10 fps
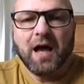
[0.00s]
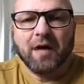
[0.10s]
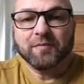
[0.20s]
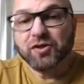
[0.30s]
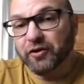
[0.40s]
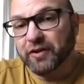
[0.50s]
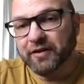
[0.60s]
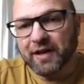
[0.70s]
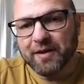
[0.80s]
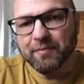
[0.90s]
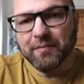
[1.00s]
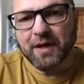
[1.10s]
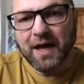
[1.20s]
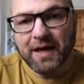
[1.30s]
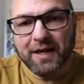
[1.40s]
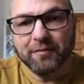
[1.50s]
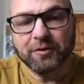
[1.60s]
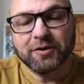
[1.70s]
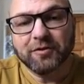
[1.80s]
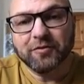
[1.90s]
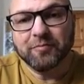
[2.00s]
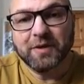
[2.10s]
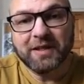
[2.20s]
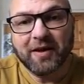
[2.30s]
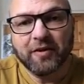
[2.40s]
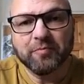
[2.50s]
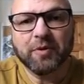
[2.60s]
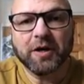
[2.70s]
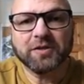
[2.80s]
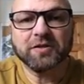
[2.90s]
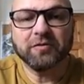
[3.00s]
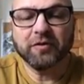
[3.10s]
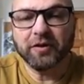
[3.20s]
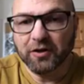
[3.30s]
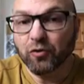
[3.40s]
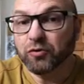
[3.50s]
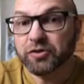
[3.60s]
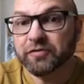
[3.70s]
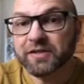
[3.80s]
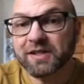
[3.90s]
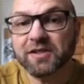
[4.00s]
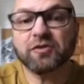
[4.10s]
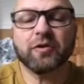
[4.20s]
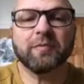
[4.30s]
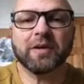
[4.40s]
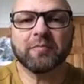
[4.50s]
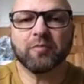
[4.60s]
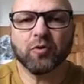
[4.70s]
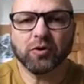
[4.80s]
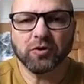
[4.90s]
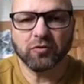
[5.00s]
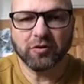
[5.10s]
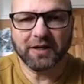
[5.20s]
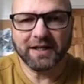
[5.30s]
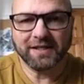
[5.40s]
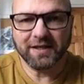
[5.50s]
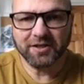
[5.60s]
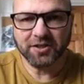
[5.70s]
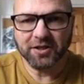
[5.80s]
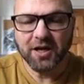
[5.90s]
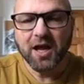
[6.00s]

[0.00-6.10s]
I'm sorry that I'm unable to be there in person for the launch of this extremely important organization,